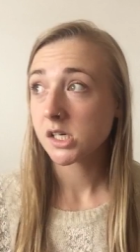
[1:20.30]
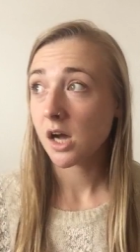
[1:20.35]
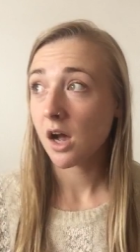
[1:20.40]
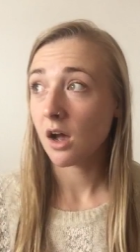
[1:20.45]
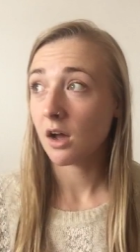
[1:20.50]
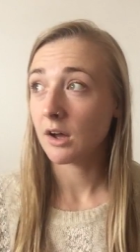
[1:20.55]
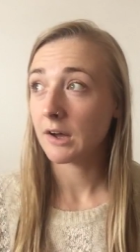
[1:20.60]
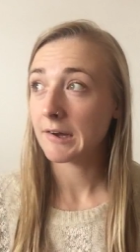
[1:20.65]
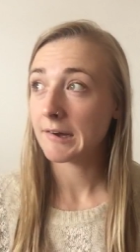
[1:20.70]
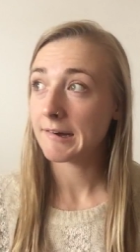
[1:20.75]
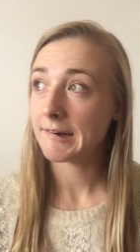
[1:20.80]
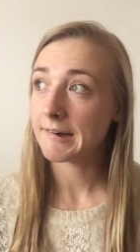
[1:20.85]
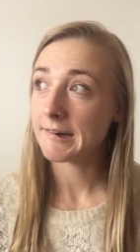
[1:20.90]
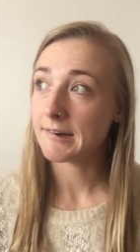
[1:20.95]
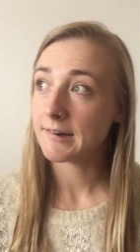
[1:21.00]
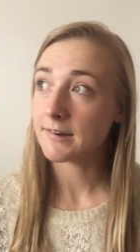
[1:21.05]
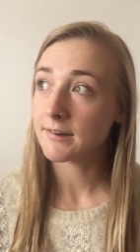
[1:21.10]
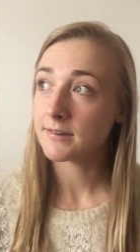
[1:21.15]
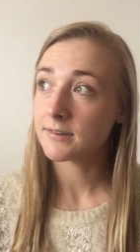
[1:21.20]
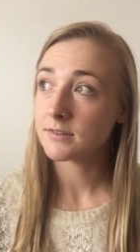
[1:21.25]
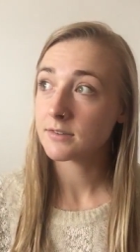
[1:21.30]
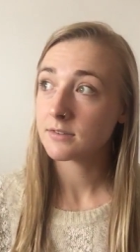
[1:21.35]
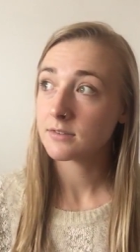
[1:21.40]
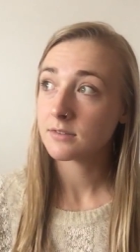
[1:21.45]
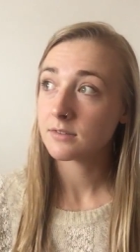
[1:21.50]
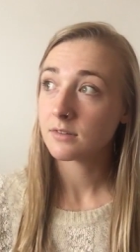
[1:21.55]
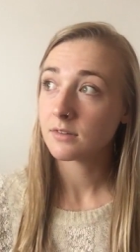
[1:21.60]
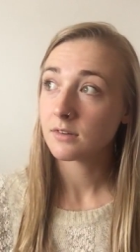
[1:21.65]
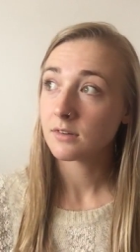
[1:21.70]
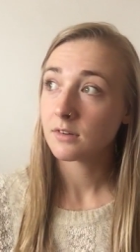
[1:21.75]

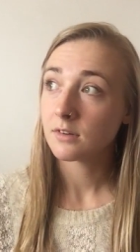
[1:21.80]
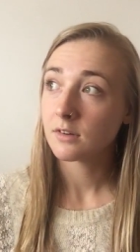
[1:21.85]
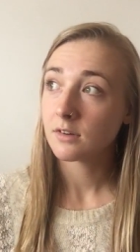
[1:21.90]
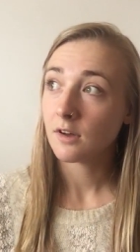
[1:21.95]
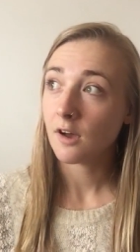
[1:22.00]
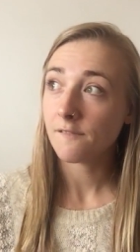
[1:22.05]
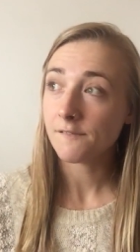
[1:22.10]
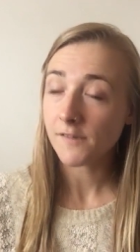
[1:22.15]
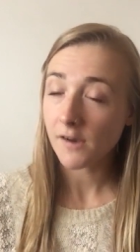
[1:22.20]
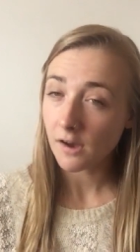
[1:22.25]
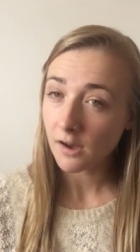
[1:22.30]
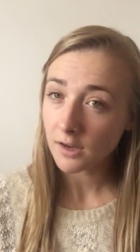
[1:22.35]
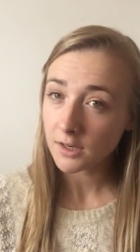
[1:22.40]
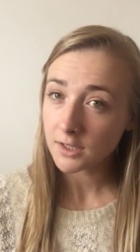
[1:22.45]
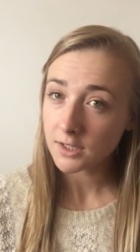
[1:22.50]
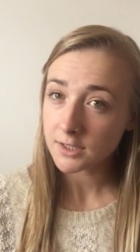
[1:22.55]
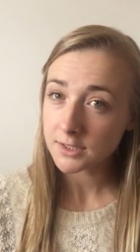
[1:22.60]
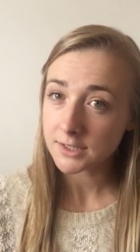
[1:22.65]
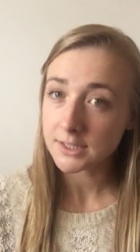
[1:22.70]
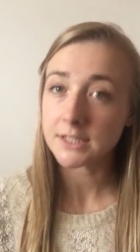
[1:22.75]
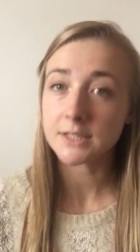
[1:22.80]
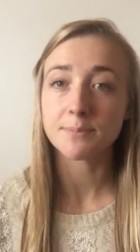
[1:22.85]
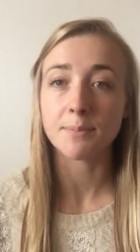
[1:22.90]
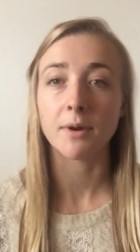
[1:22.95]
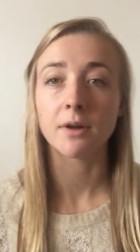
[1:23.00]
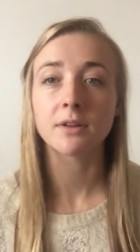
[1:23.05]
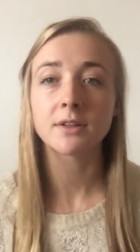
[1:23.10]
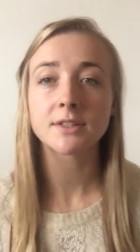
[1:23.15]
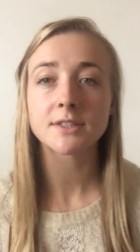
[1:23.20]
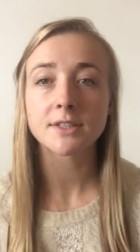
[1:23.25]
for under 6
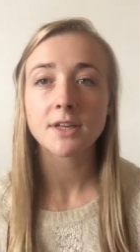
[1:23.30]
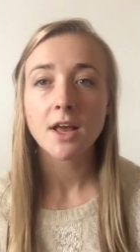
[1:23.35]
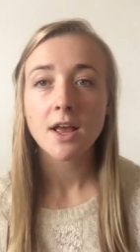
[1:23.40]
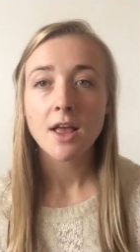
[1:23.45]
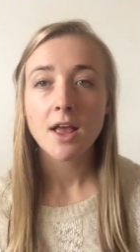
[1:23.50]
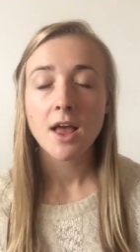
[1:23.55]
months,